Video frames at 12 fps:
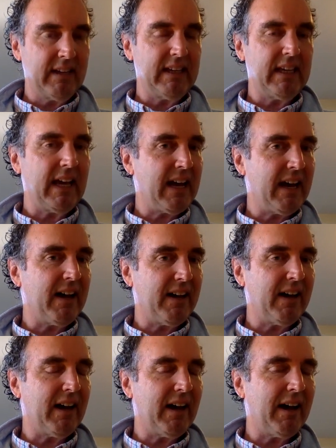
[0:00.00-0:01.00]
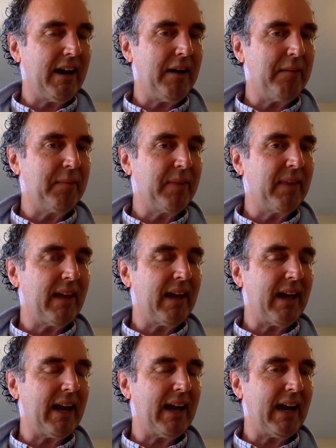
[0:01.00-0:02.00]
Yeah, um,
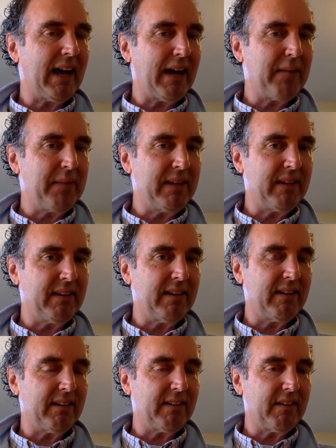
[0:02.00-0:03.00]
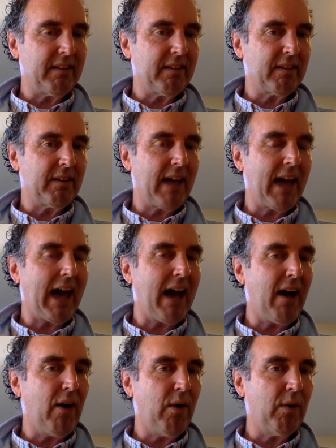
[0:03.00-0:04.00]
I mean,
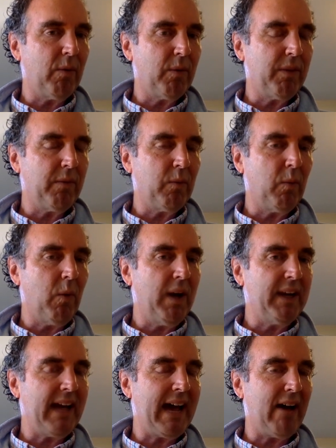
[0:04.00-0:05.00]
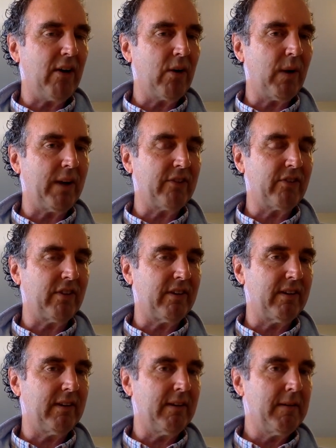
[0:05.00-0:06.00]
how one how
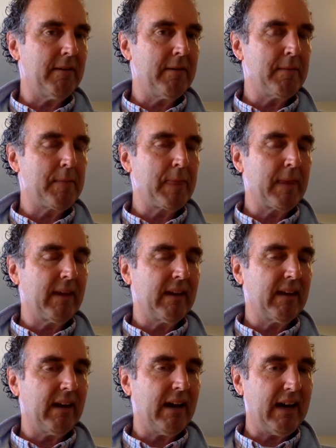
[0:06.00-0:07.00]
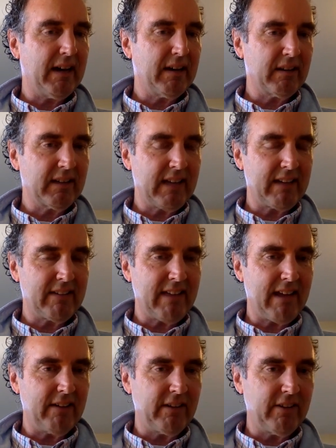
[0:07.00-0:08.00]
question uh, gets
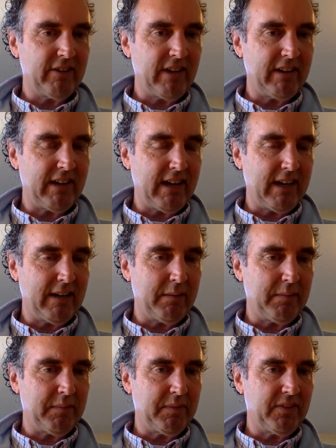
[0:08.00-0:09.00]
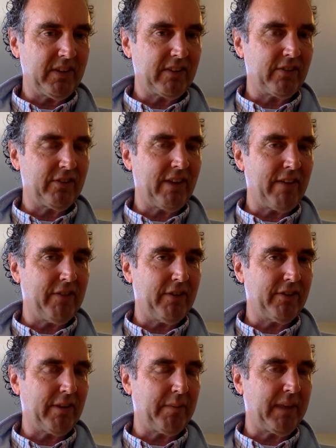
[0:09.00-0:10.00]
down to agenda item six or seven
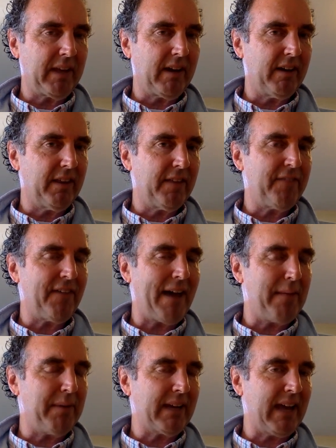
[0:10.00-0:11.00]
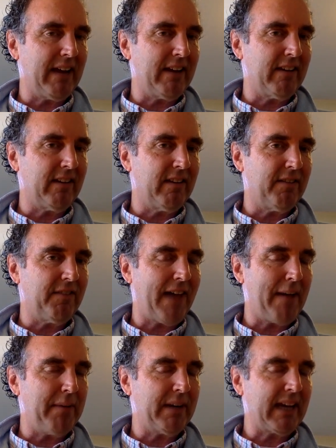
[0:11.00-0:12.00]
or something on the fabricated
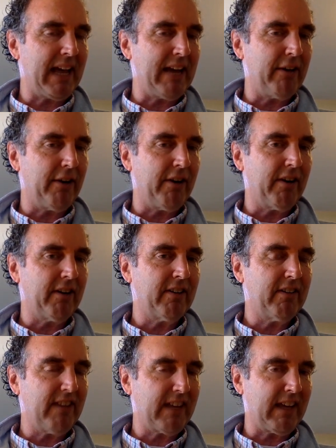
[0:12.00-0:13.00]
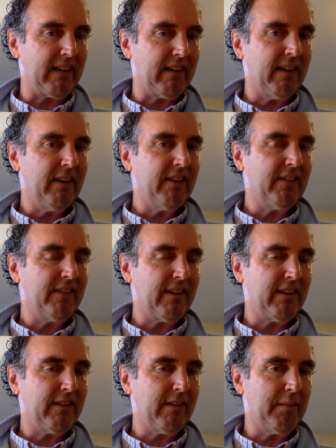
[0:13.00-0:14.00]
Phabricator ticket
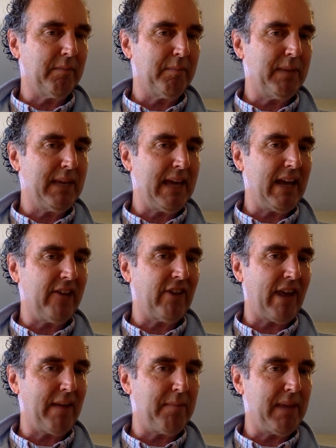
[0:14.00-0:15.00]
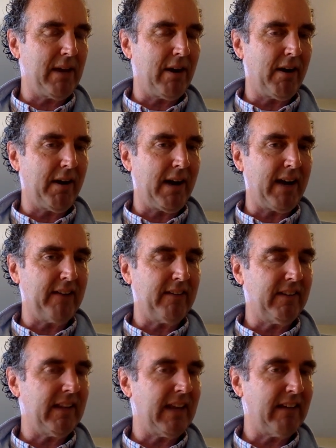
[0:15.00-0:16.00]
system, P H A B R I
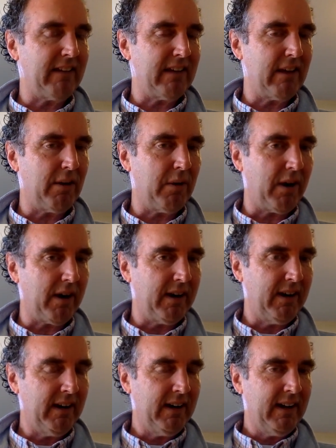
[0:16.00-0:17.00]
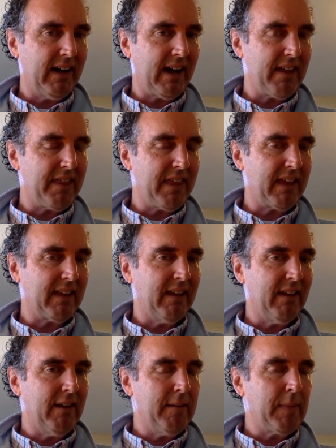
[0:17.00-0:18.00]
C A T O R, I think,
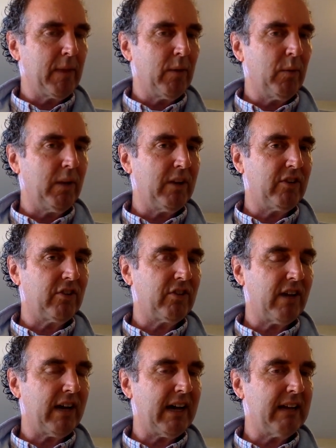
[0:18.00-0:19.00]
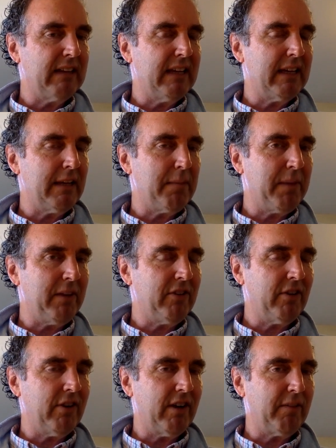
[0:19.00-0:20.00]
which uh, Lydia
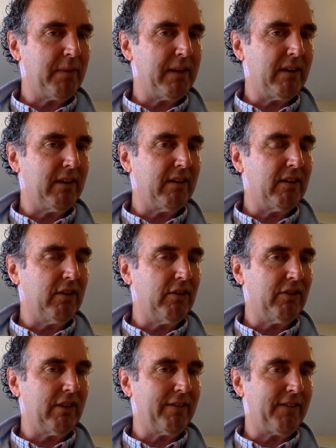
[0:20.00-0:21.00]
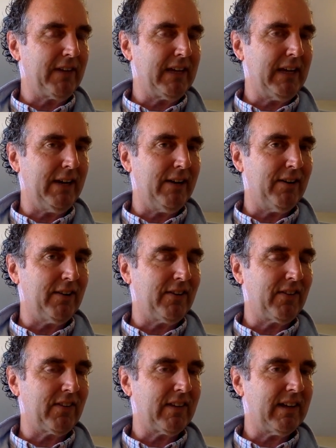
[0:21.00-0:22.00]
Pintscher has been using for
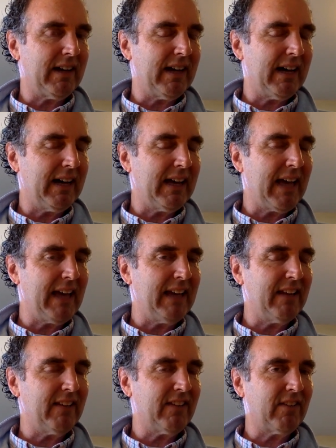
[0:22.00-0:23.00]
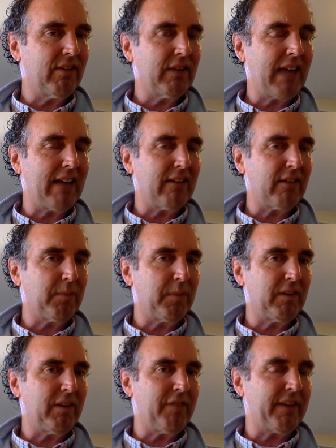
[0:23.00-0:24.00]
years uh, and it's to get
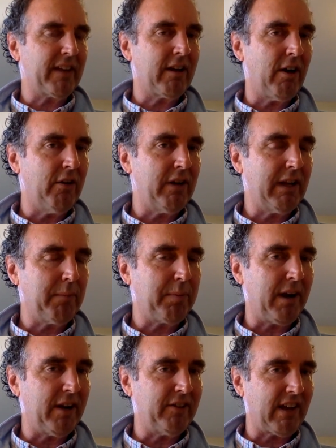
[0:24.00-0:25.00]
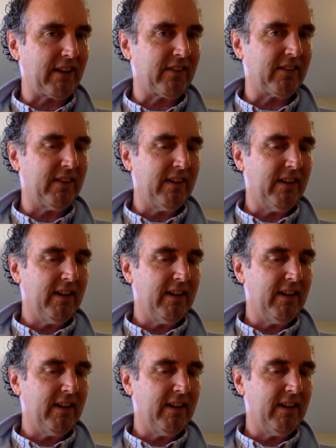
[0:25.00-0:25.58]
specific coding projects